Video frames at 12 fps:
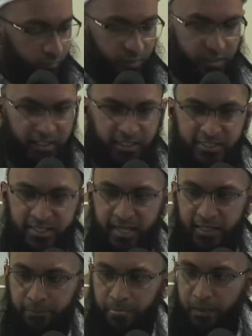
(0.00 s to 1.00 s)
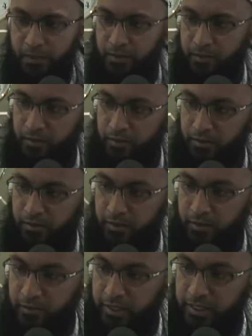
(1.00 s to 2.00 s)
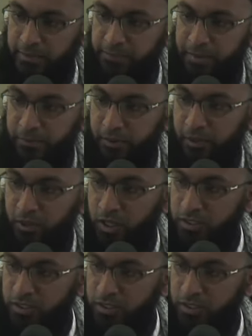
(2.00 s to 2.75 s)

That he said that the people, because